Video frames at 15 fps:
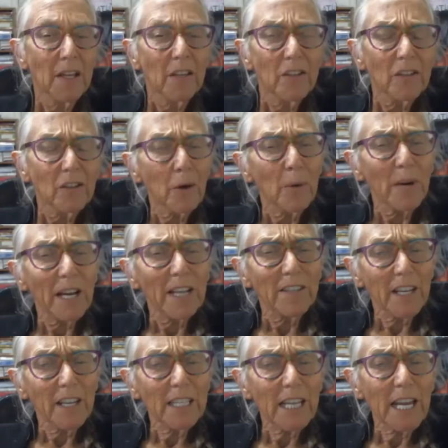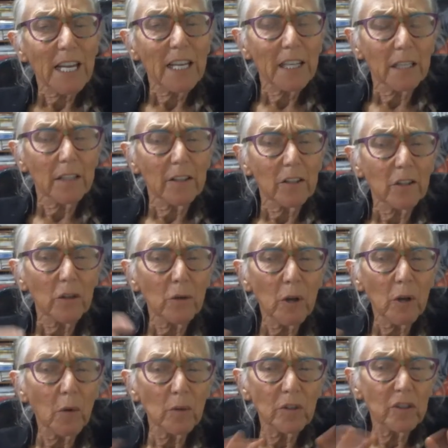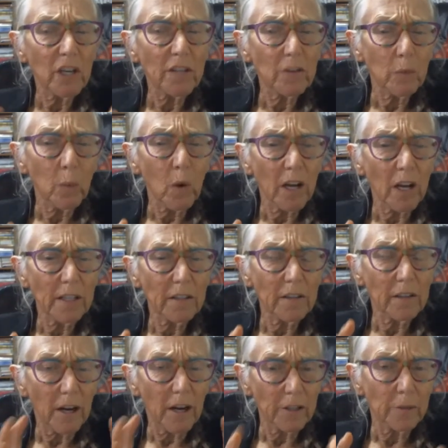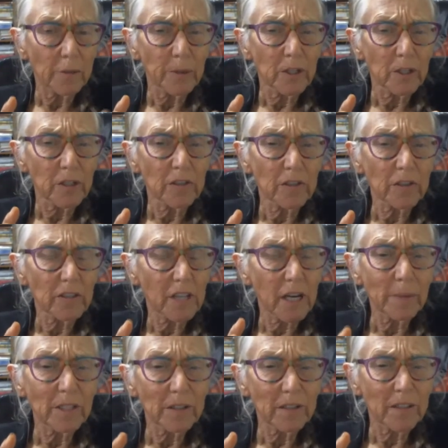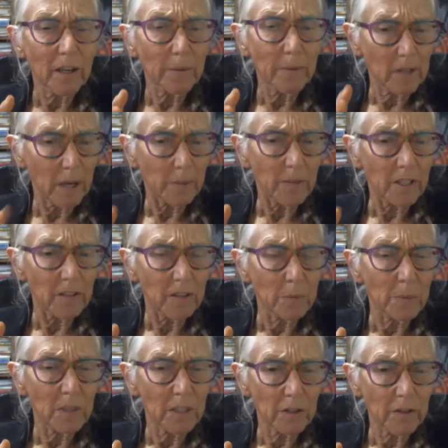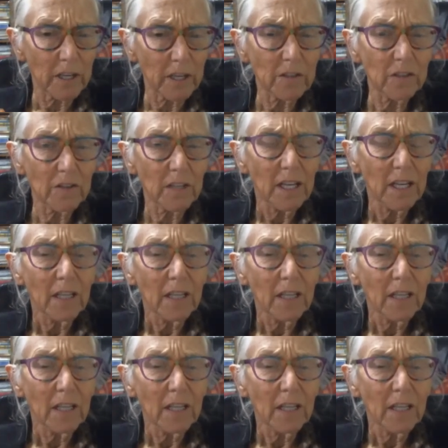So as I take it, you don't just want entrepreneurs to come to this PitchFest.